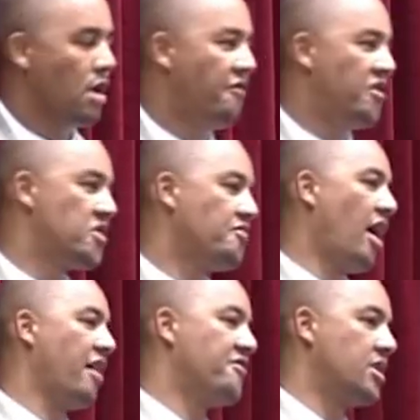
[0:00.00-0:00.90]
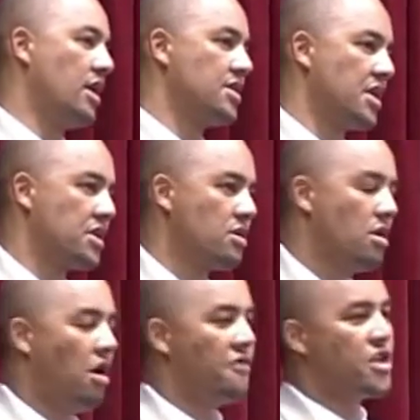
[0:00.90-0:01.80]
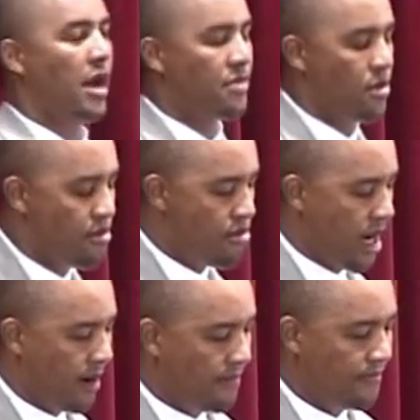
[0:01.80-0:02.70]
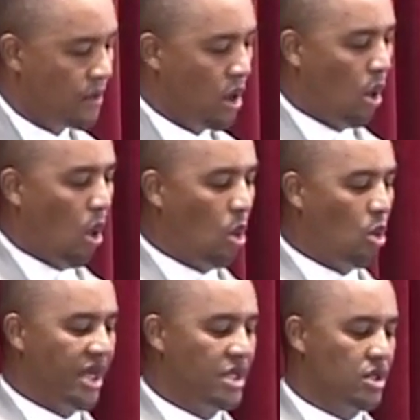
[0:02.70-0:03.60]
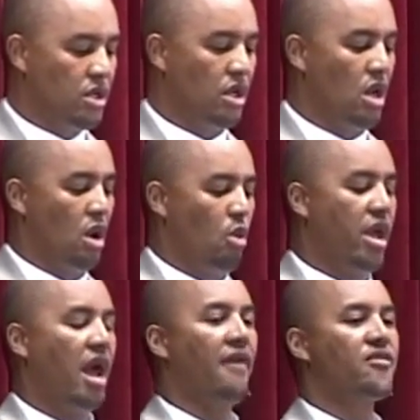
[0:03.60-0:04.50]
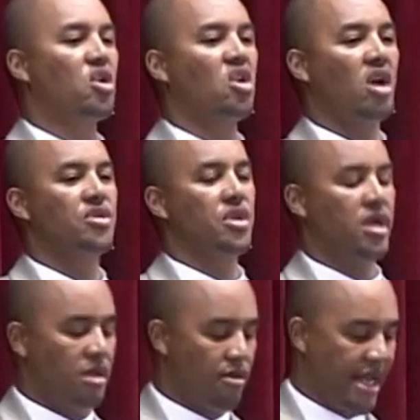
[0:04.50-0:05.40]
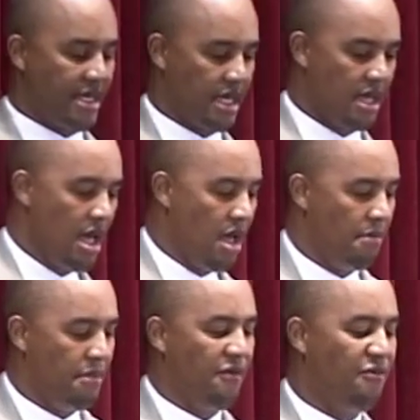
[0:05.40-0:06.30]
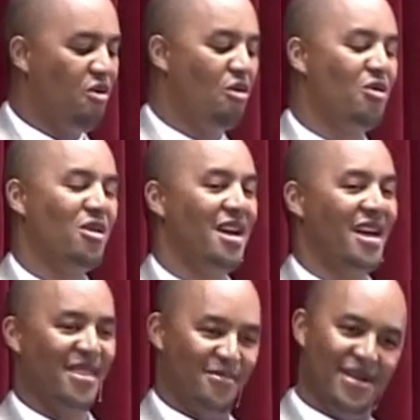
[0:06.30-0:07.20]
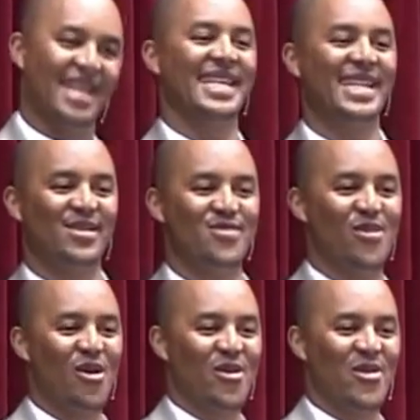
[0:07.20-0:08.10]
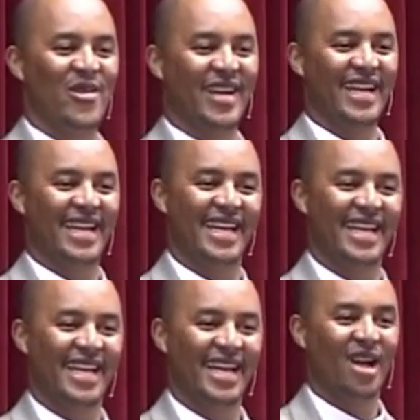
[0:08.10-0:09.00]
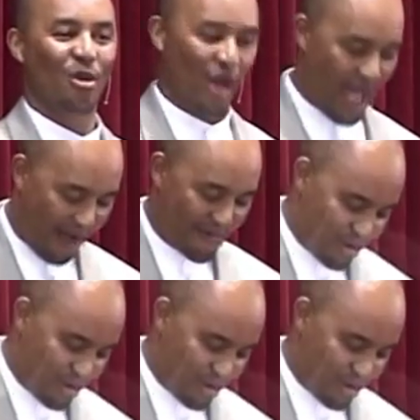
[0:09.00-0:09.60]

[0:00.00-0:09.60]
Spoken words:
Verse 5 tells us of chapter 3. Always we have to consecrate before the blessing tomorrow. We have to